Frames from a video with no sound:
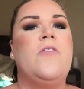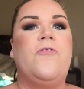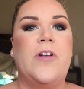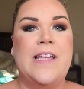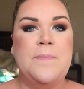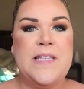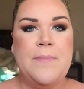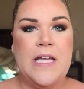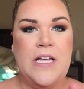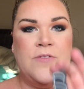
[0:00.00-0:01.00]
For lips,
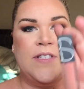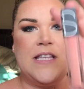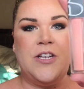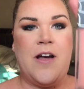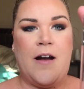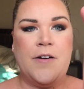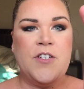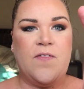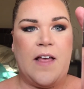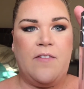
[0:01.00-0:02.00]
I'm gonna use the
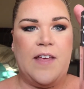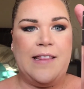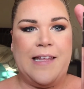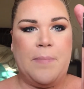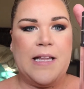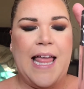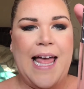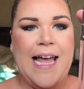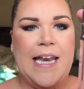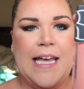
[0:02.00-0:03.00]
NARS Velvet Lip
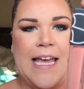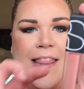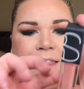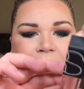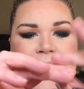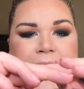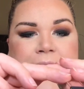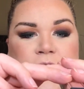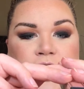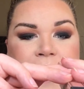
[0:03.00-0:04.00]
Glide in
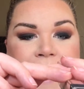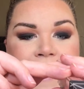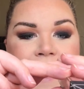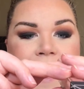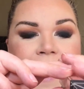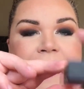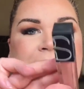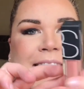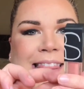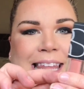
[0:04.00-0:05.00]
the shade
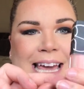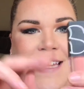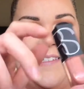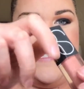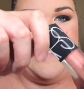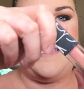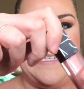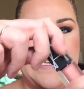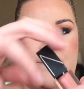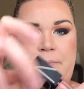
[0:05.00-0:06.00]

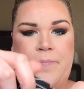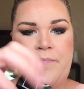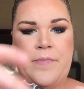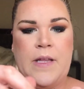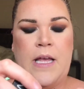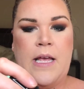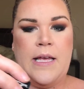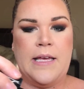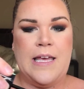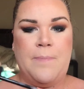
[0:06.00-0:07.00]
Unlaced.
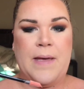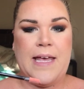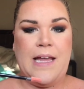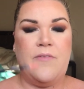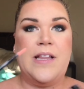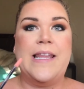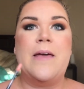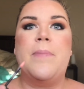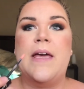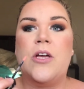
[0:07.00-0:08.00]
Keep it kind of a
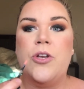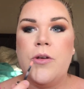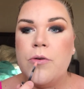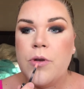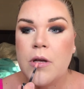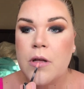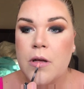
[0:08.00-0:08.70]
light pink nude.